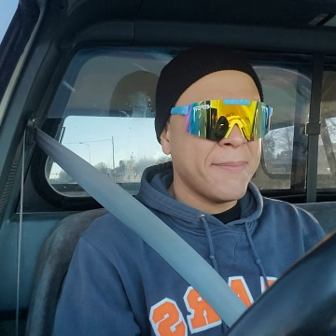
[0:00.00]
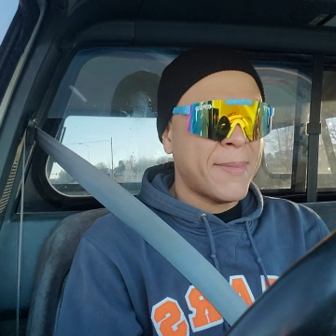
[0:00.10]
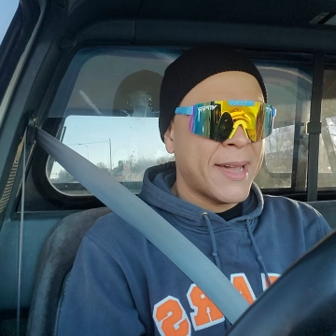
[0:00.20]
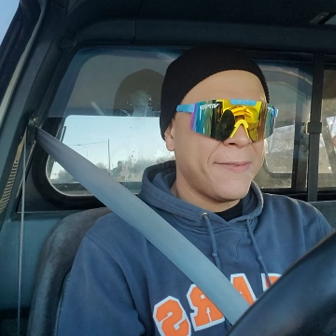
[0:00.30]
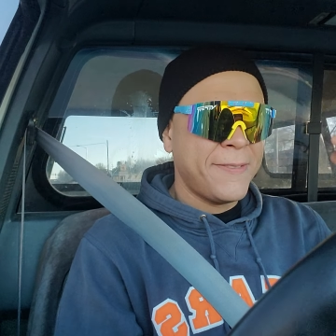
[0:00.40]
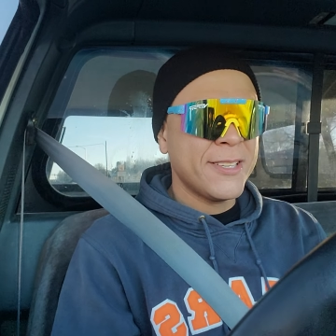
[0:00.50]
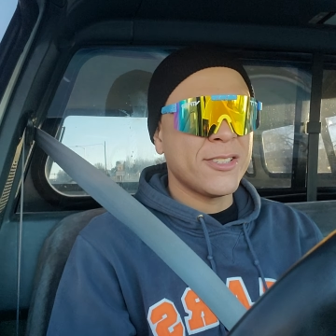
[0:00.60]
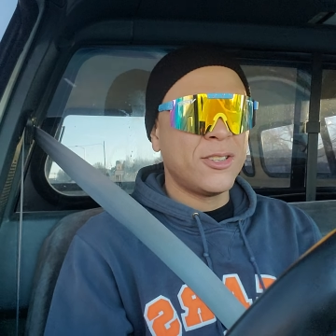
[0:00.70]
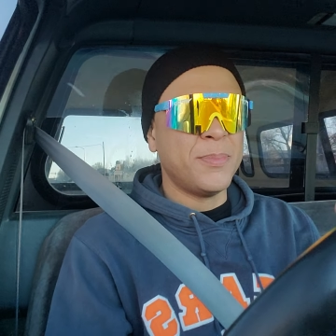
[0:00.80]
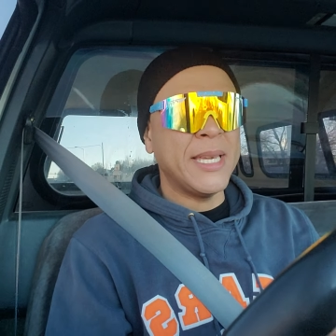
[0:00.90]
my
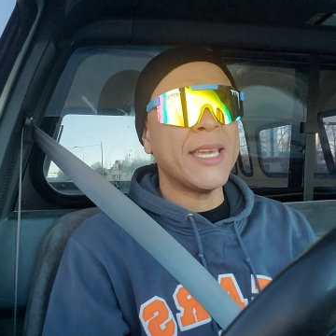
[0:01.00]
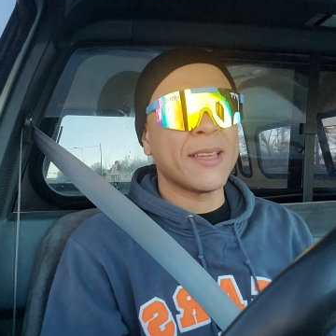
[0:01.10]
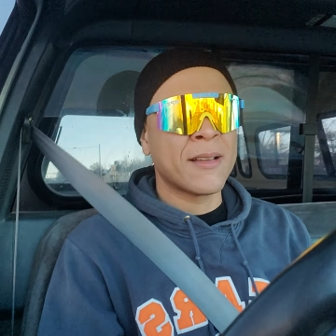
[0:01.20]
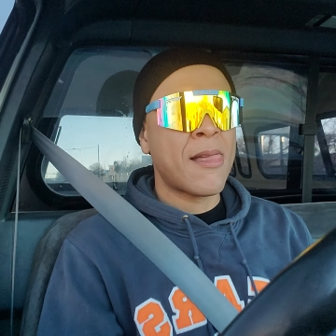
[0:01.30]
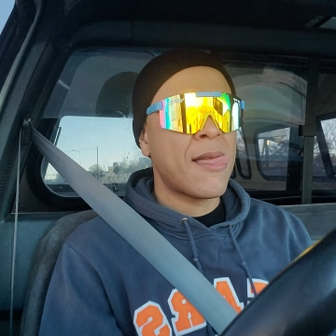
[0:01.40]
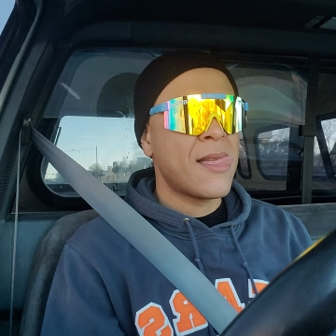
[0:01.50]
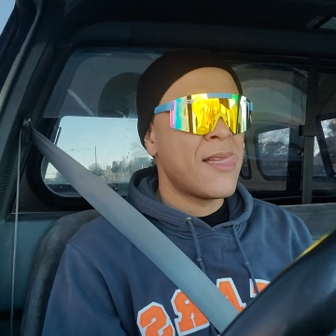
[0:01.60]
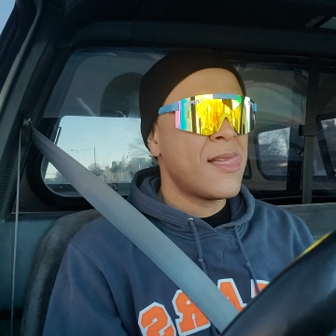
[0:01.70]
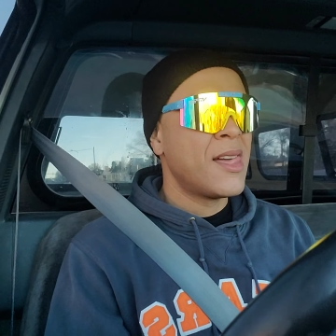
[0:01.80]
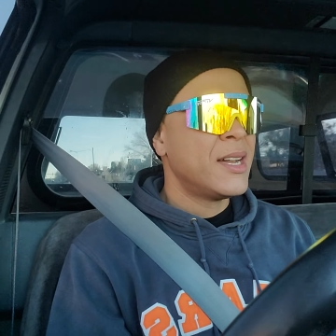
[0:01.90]
physical being.
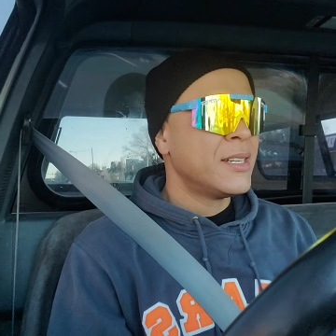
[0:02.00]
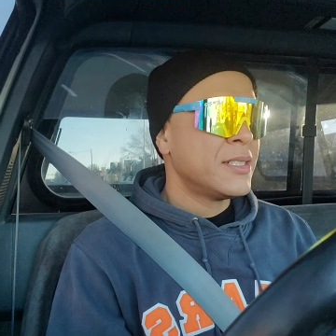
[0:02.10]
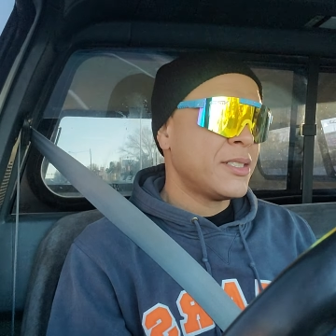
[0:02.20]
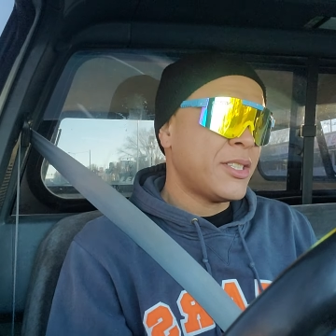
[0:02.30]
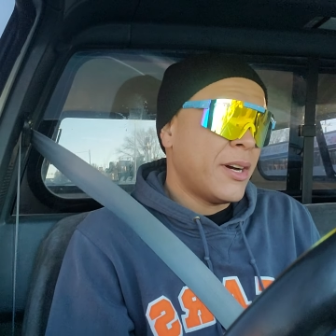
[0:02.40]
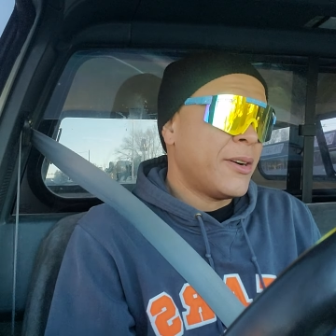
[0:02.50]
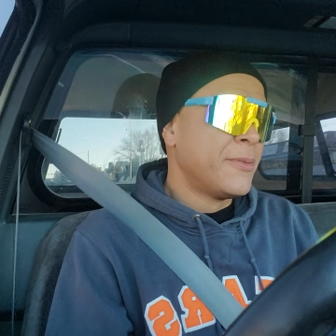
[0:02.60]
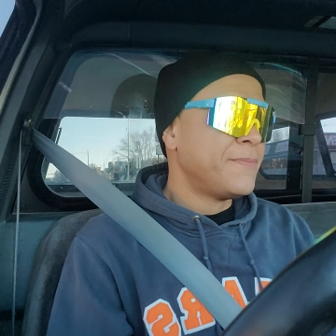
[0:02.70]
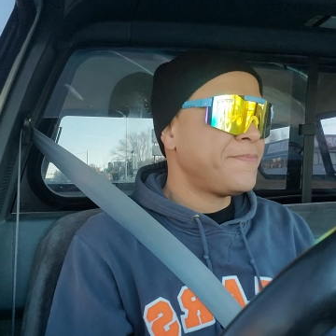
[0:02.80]
So